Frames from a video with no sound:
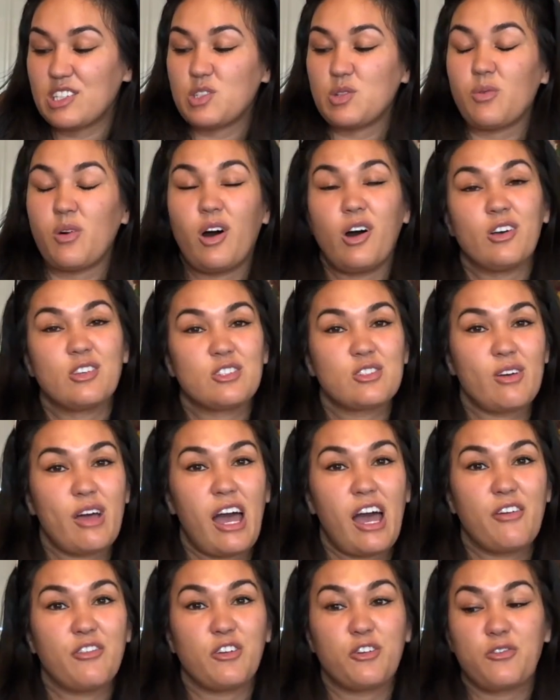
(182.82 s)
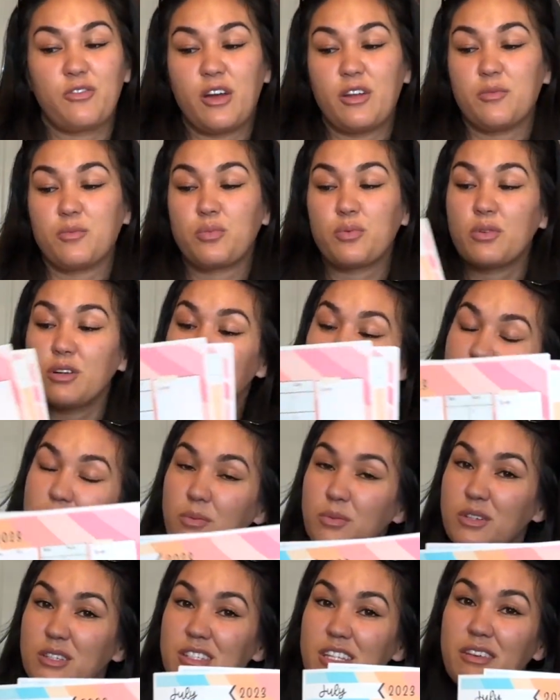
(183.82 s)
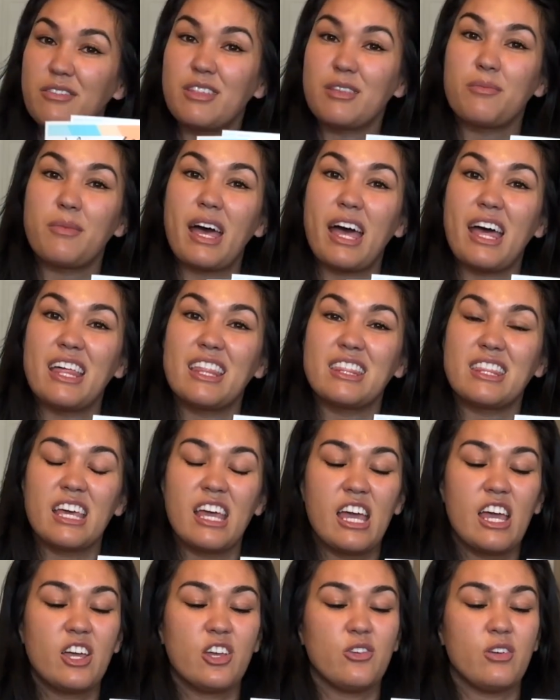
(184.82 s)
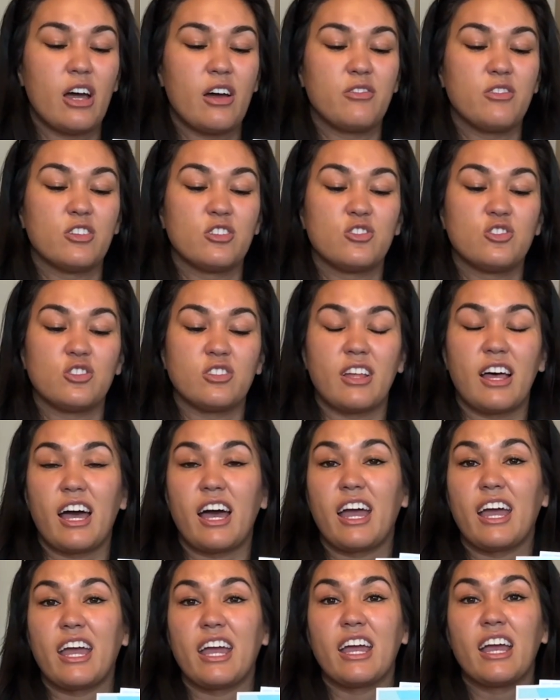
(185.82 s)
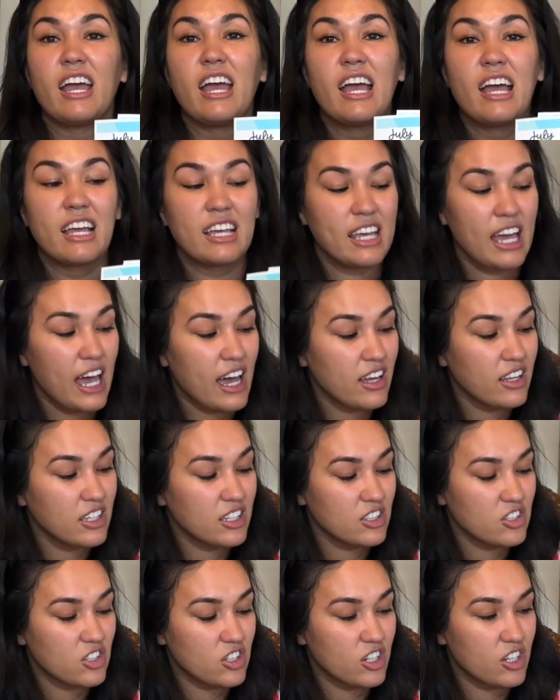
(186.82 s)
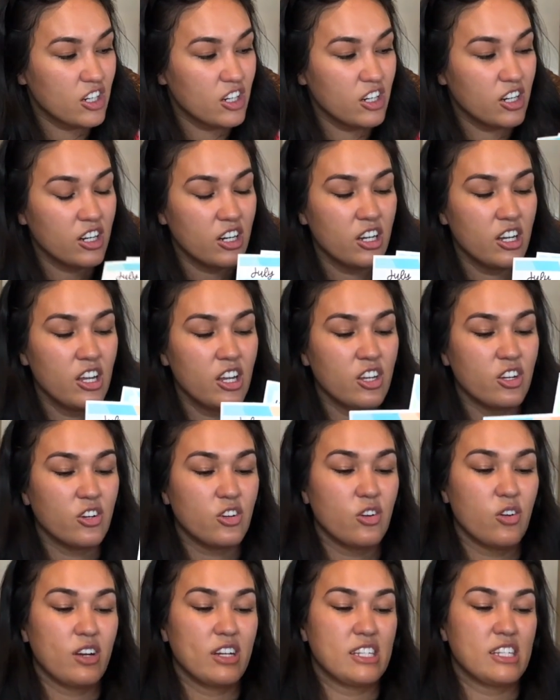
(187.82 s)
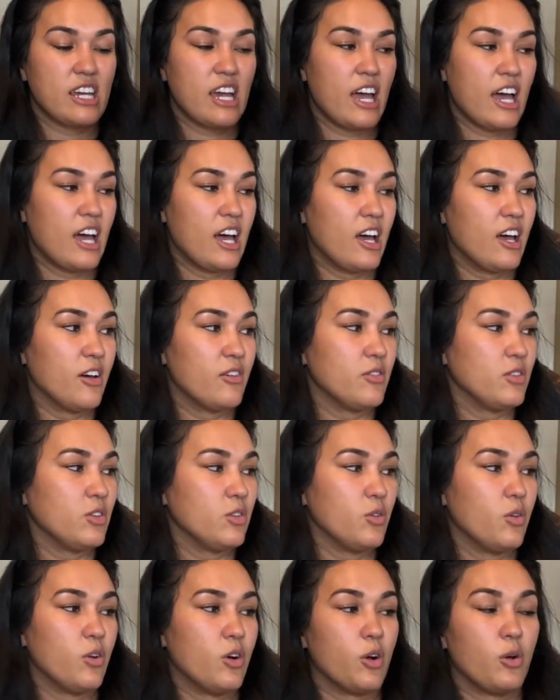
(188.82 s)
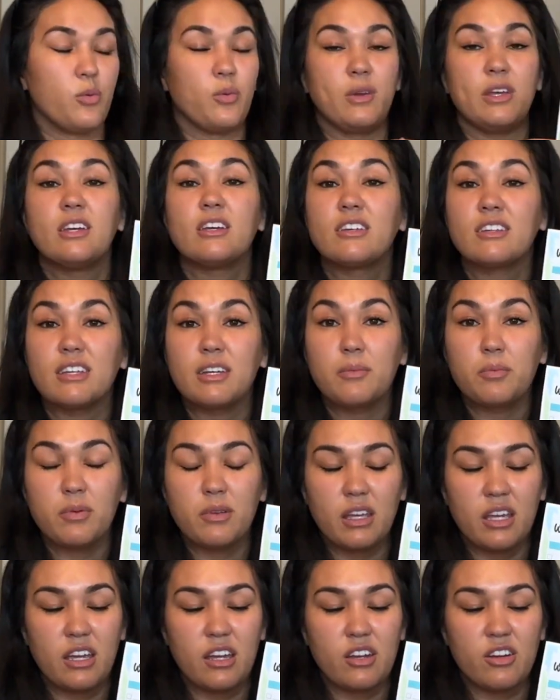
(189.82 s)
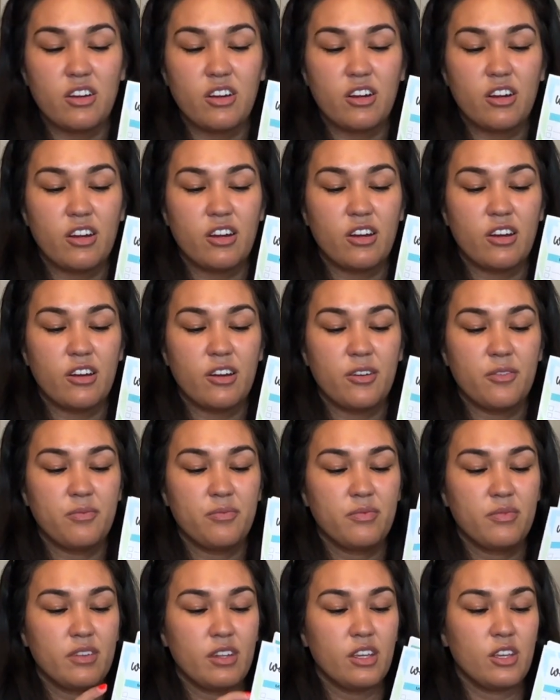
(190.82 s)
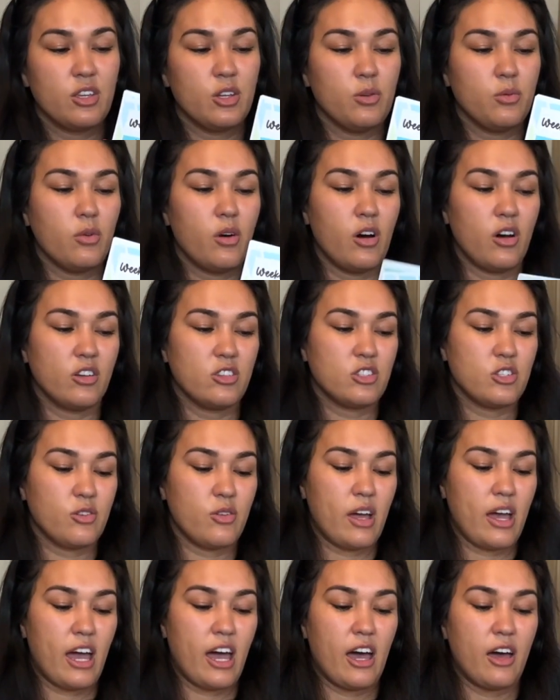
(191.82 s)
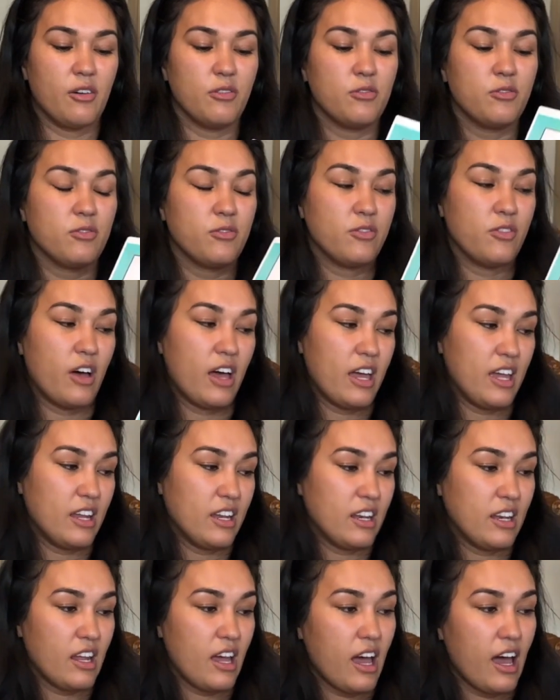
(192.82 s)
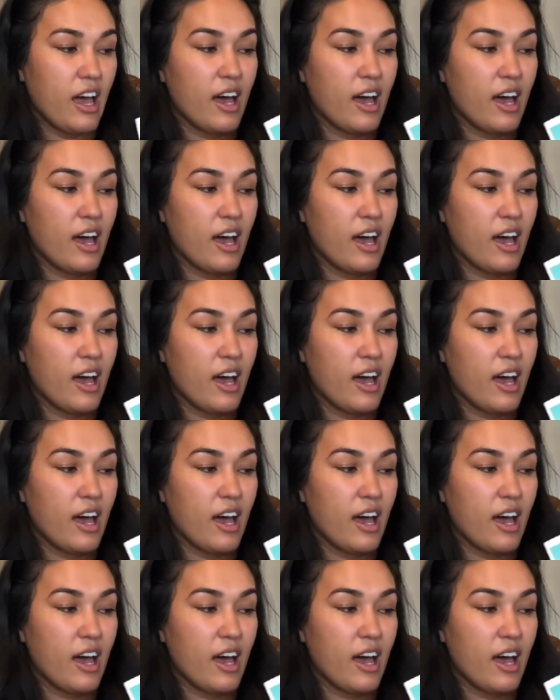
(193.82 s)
you also have your fun printables of the month. You have your July calendar, you're going to have your weekly planner, you also have fun